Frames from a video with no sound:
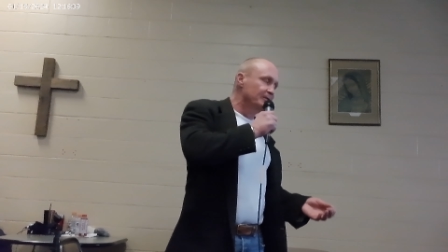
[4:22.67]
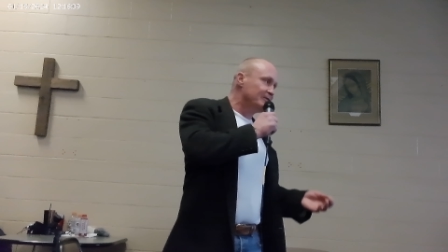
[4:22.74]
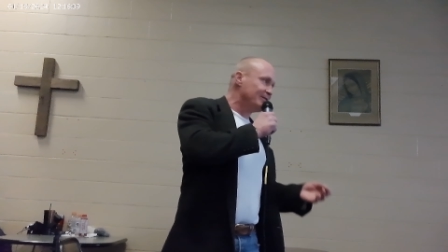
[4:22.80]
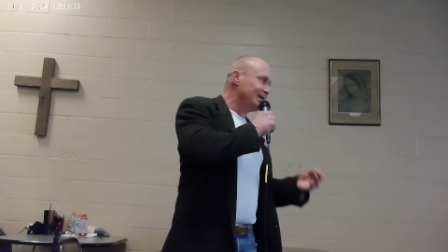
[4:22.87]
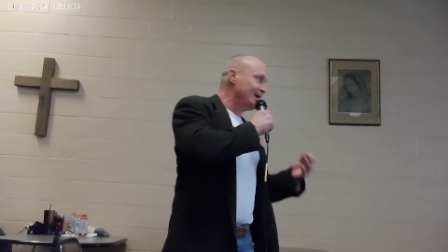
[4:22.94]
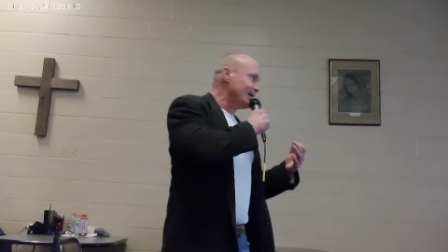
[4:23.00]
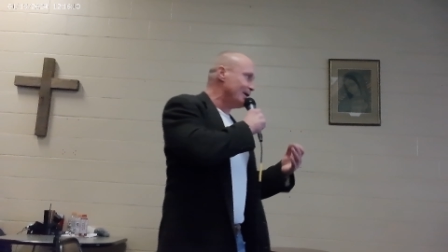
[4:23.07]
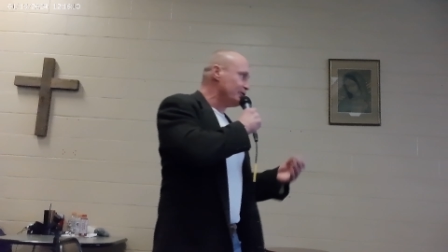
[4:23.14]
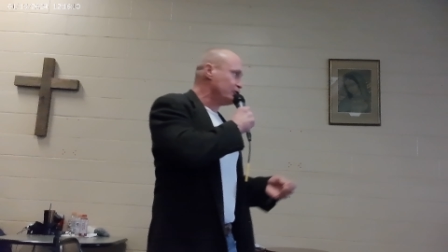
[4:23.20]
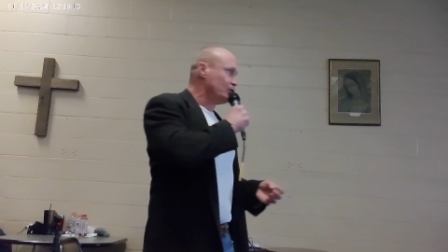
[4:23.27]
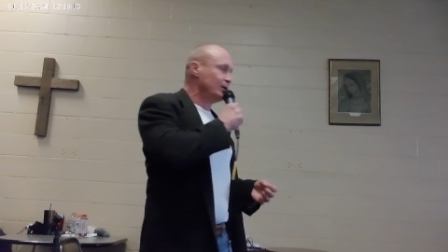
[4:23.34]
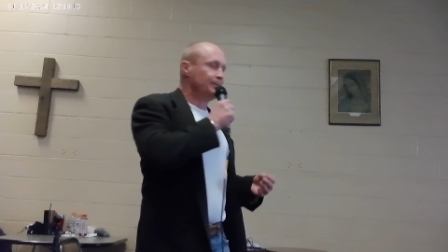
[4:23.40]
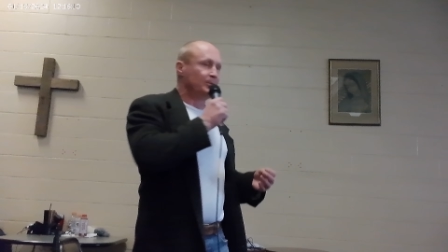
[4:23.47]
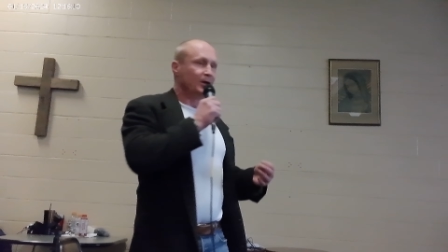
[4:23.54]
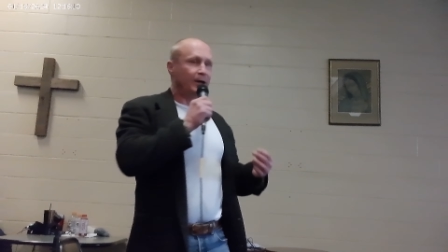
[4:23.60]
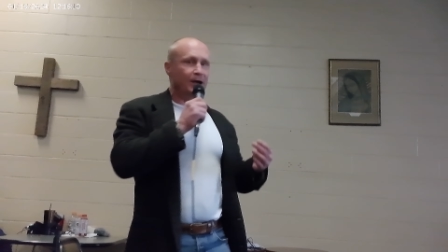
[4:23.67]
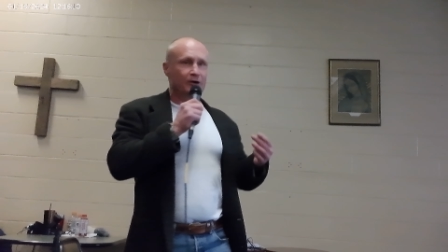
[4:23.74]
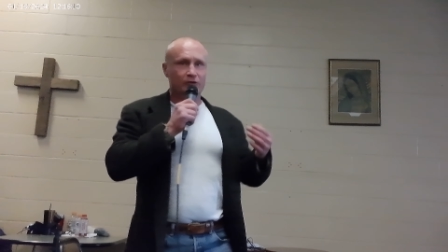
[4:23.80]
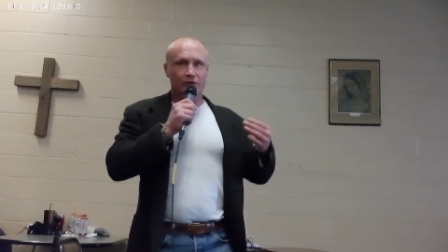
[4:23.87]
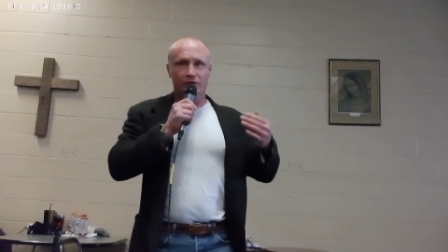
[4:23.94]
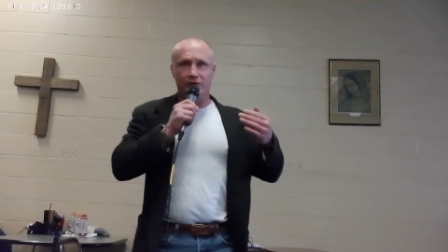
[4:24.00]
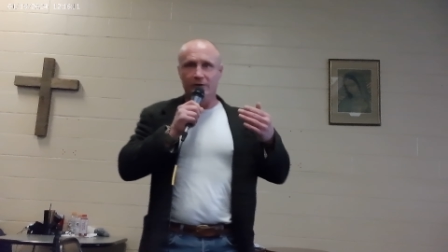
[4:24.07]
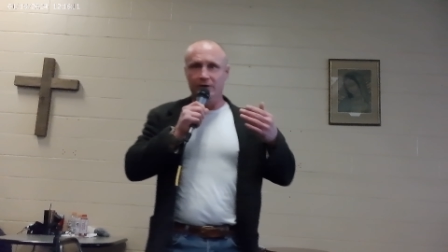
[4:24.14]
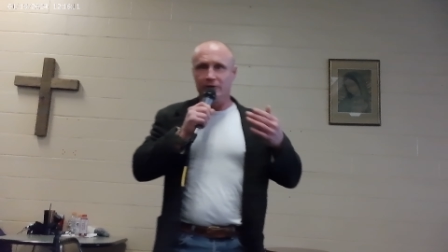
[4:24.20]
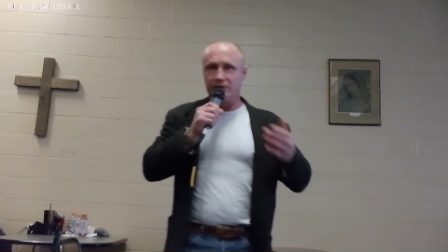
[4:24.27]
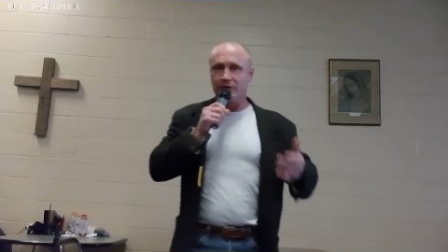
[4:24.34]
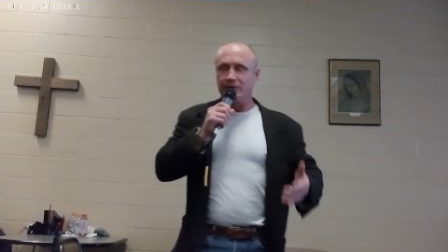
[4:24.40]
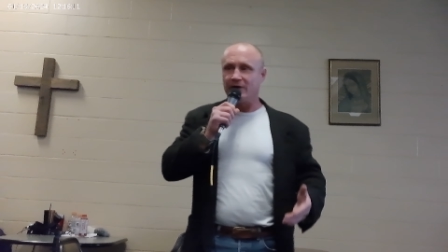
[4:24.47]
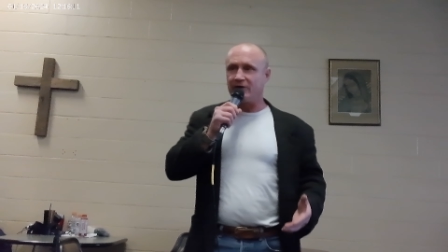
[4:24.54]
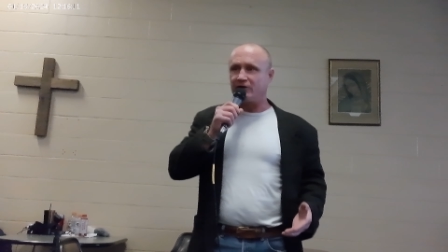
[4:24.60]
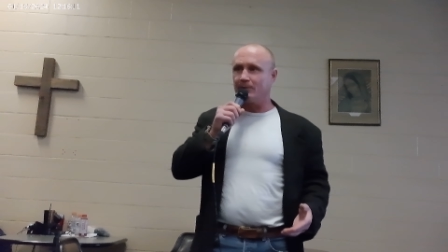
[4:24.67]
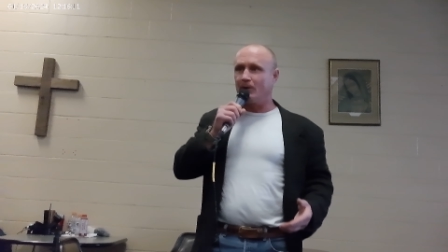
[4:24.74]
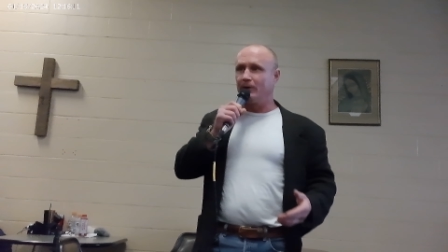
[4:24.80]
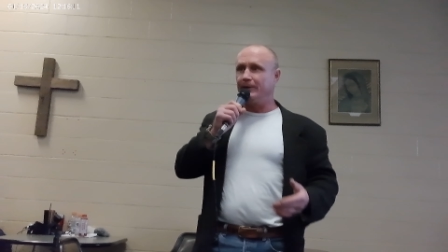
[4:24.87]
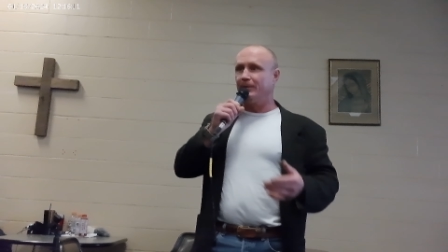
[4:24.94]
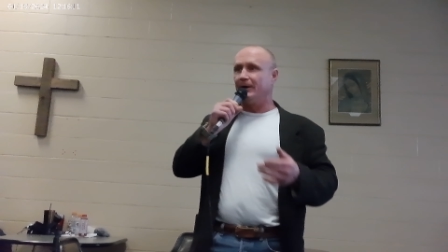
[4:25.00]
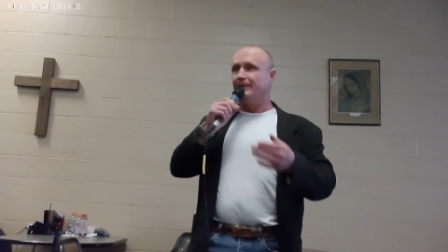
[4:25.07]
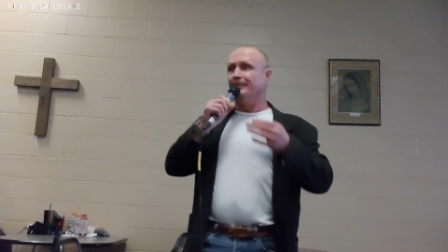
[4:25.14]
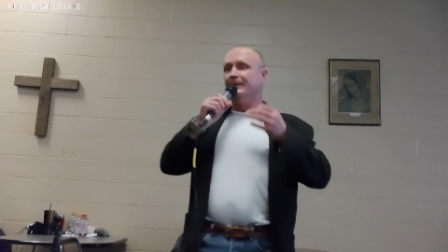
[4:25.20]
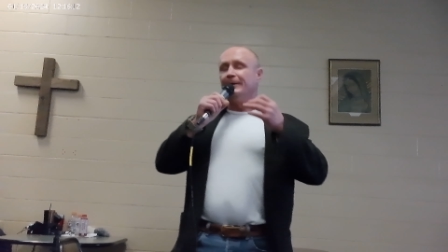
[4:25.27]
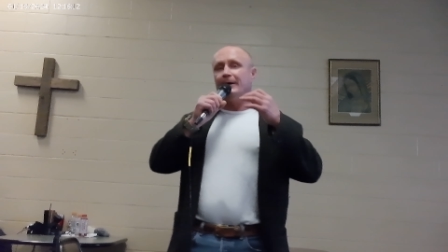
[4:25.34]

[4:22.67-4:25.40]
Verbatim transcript: theological implications to this testimony, but,